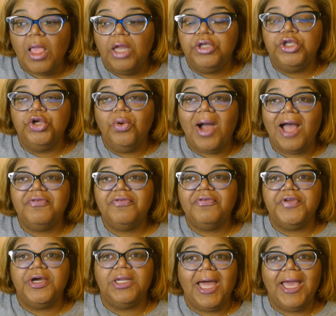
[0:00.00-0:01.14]
Do I
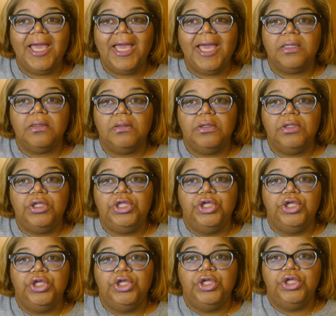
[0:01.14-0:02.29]
feel like
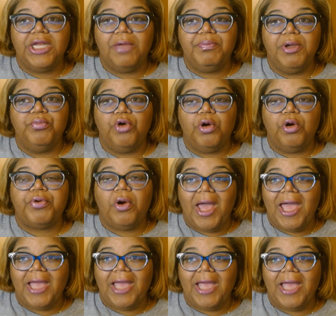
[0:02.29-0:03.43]
you could have been more
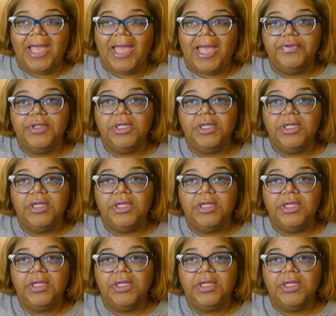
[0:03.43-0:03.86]
proactive